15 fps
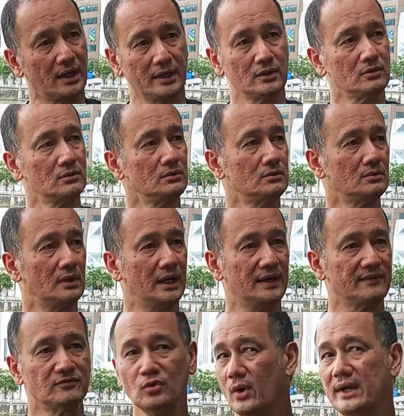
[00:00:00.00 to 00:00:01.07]
I
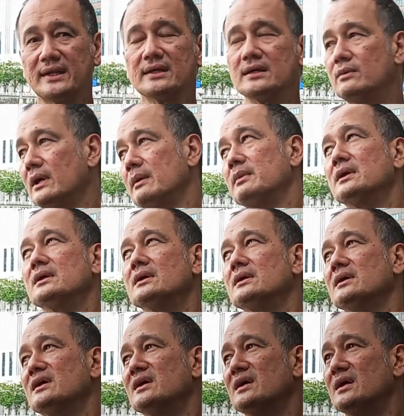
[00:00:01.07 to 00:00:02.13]
have no idea why I'm here,
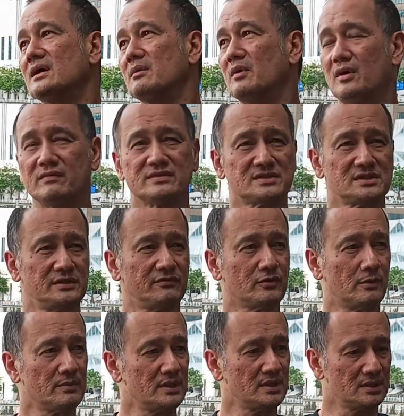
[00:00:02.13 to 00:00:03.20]
but obviously you've
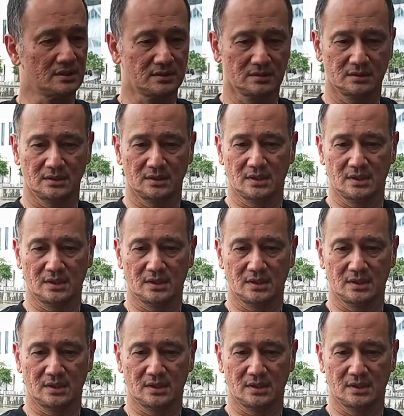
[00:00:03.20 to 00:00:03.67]
got me here,